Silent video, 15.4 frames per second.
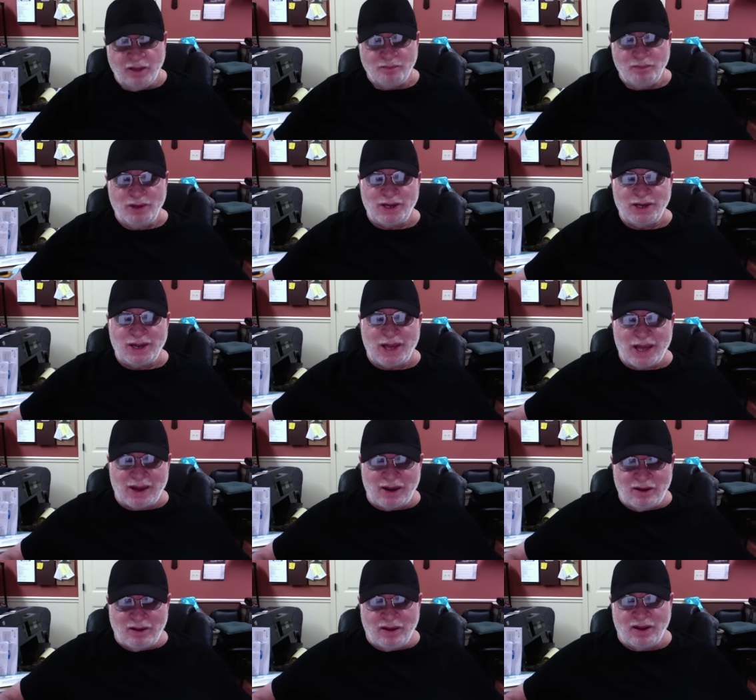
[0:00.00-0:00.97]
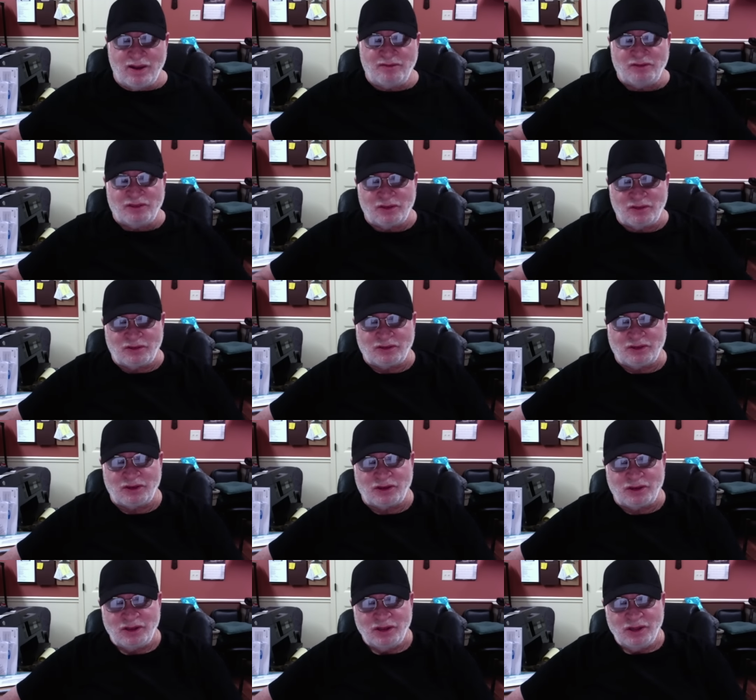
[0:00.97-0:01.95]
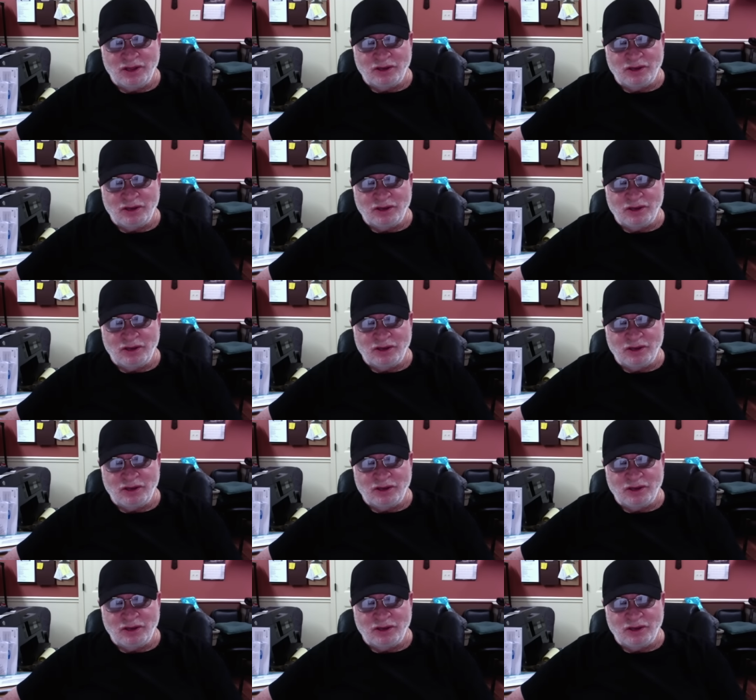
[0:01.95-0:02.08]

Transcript: but not enough to, to,